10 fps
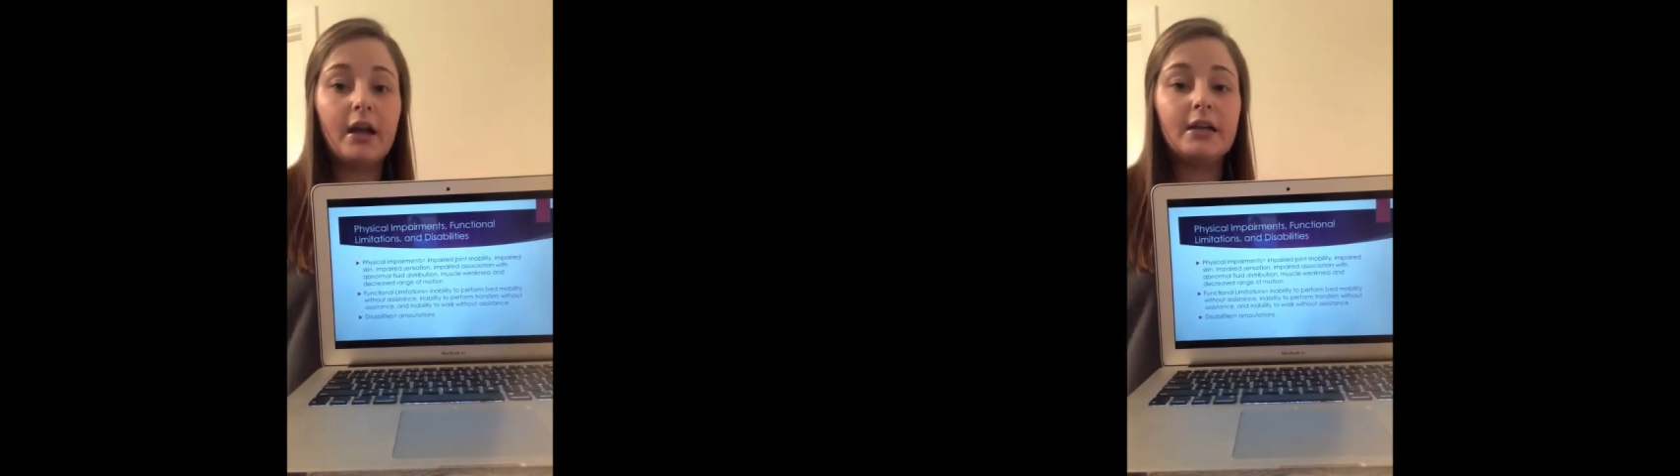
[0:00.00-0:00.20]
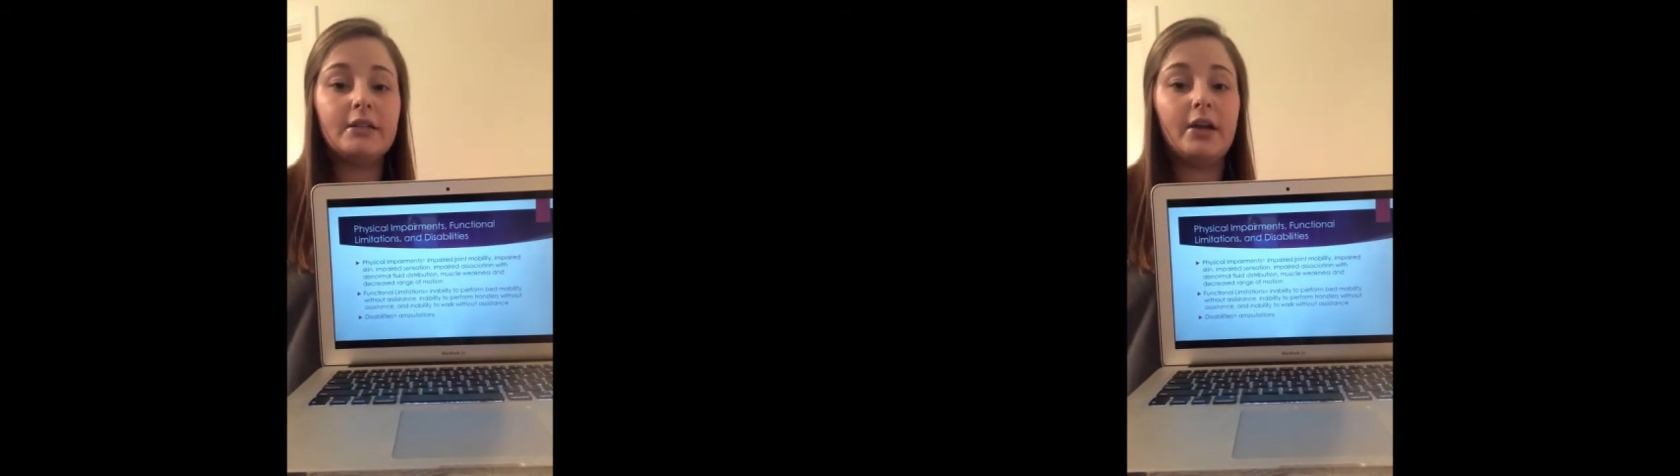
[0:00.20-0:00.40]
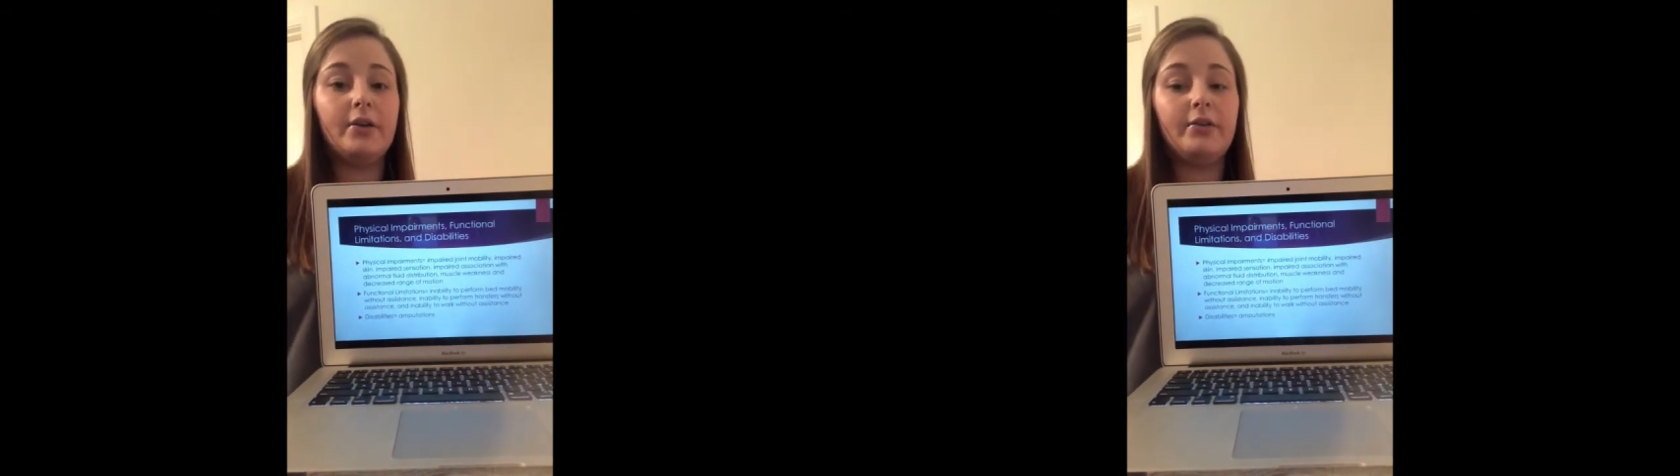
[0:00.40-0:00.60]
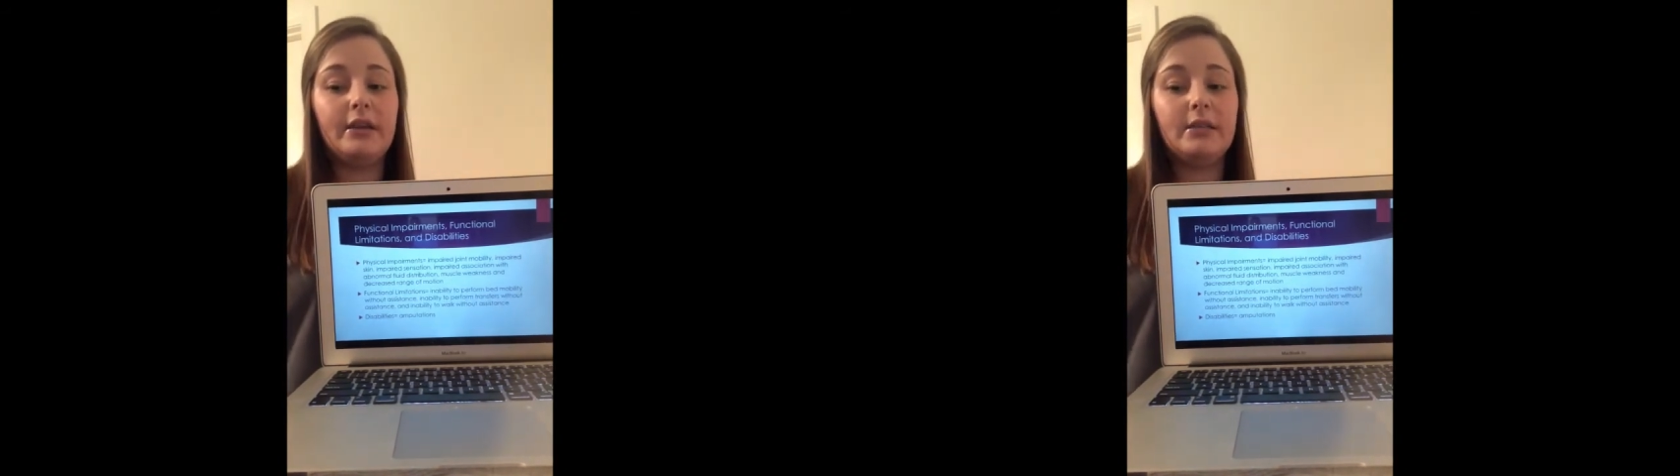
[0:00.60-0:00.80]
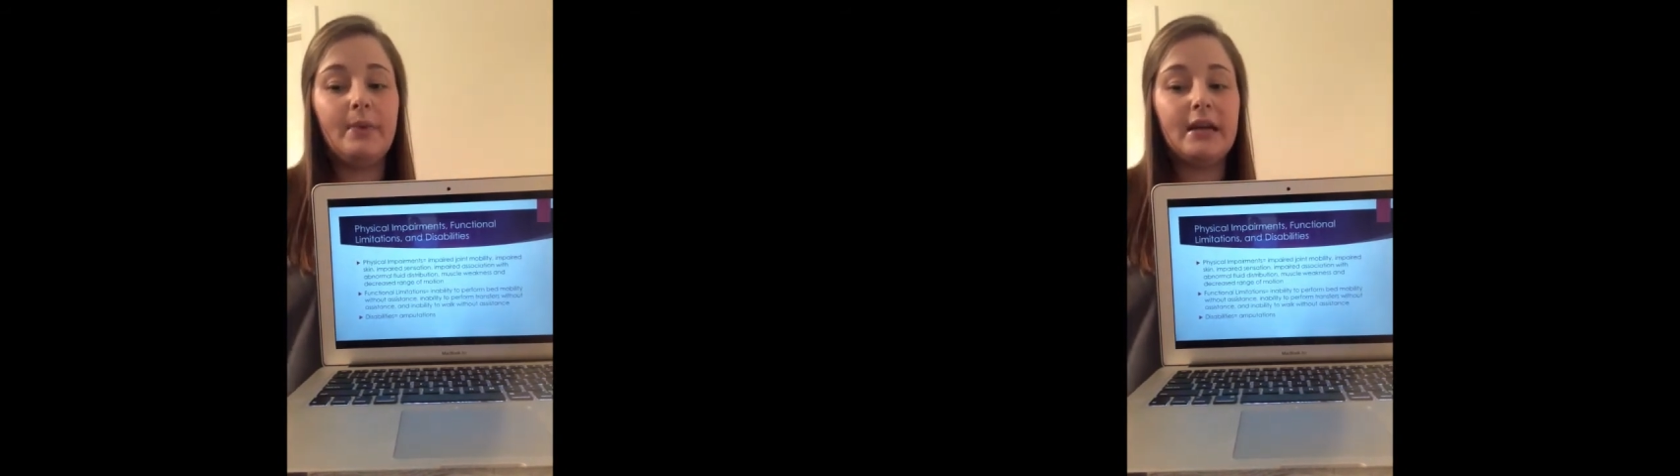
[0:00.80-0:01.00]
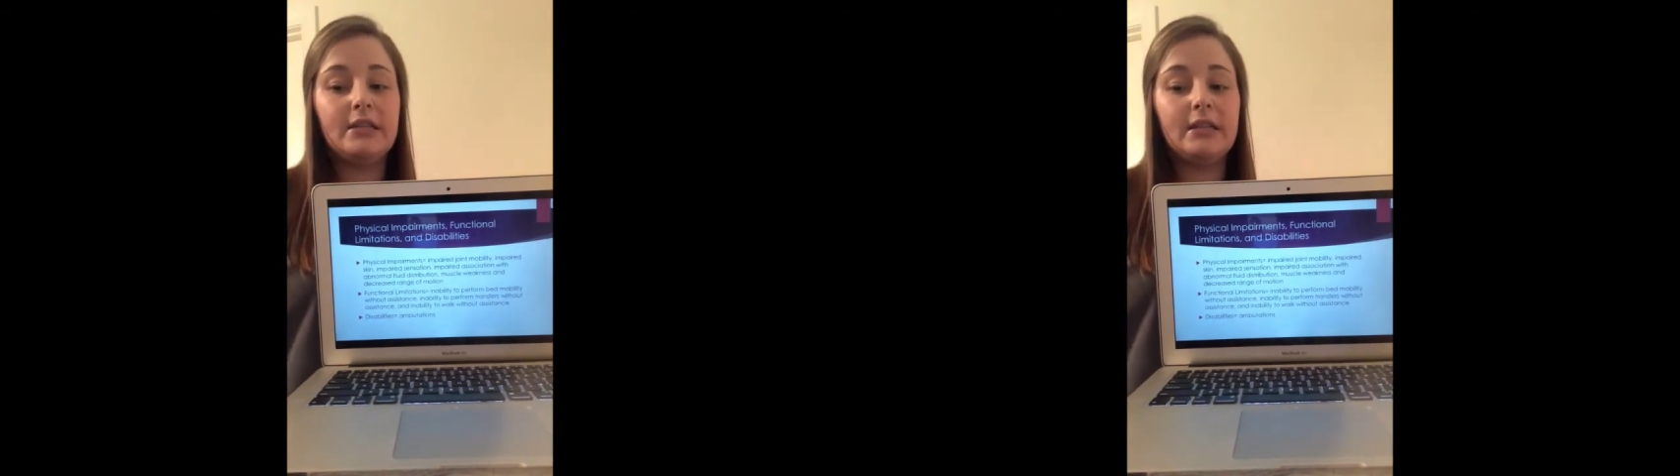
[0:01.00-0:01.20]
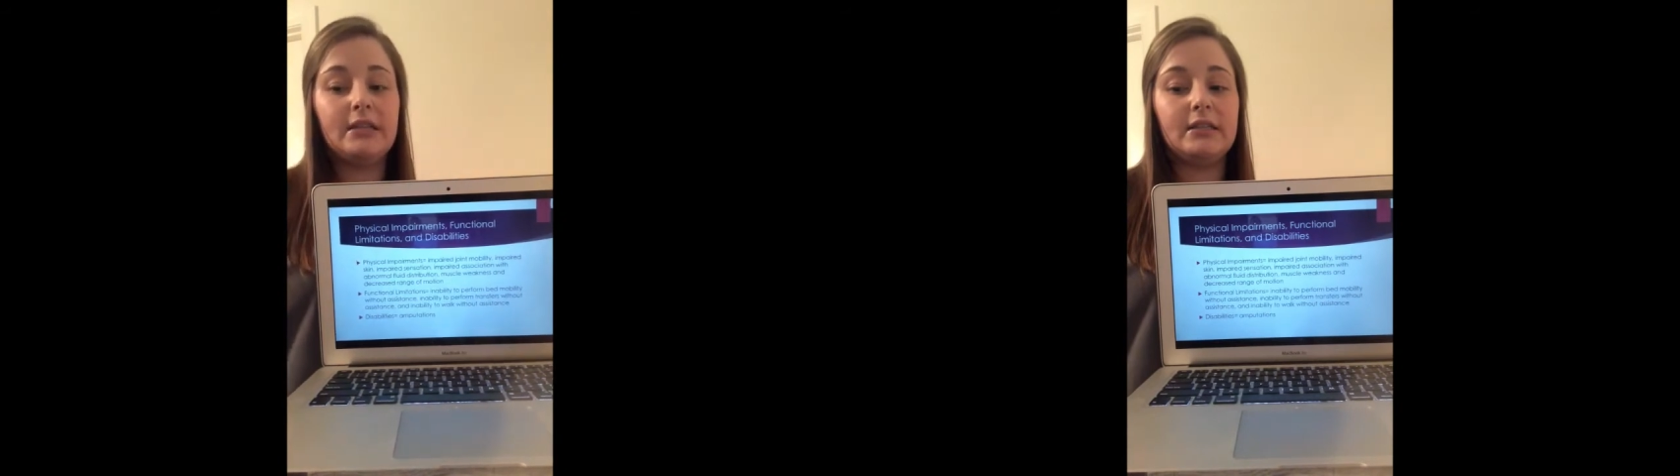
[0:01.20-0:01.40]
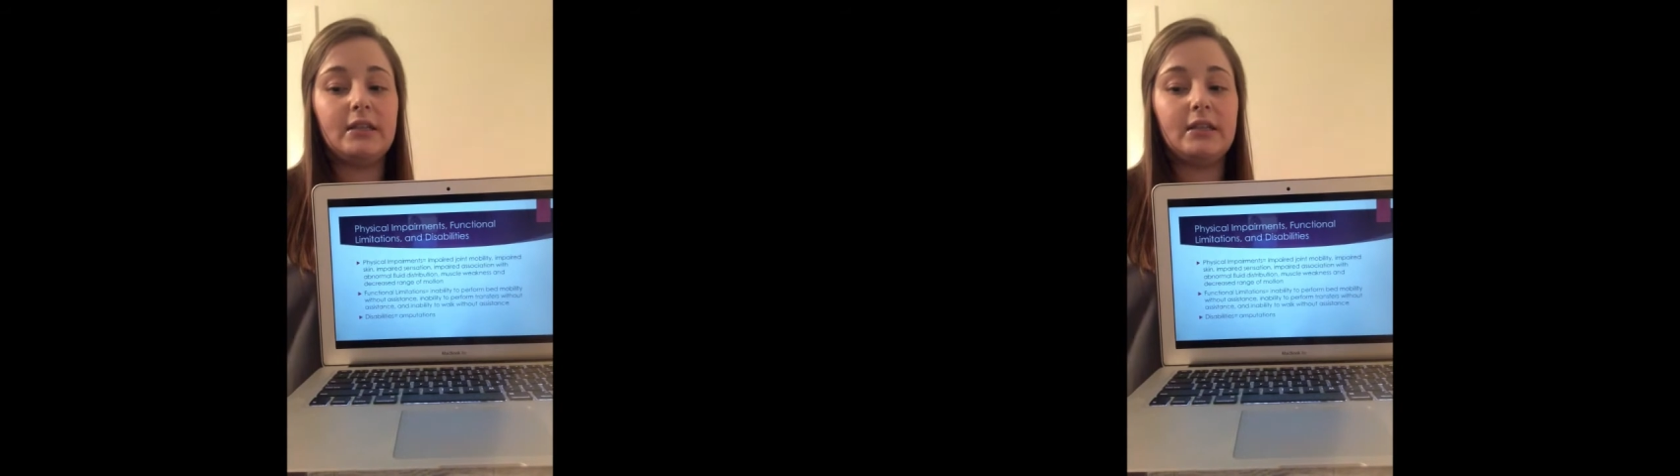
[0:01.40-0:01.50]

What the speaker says: So these patients,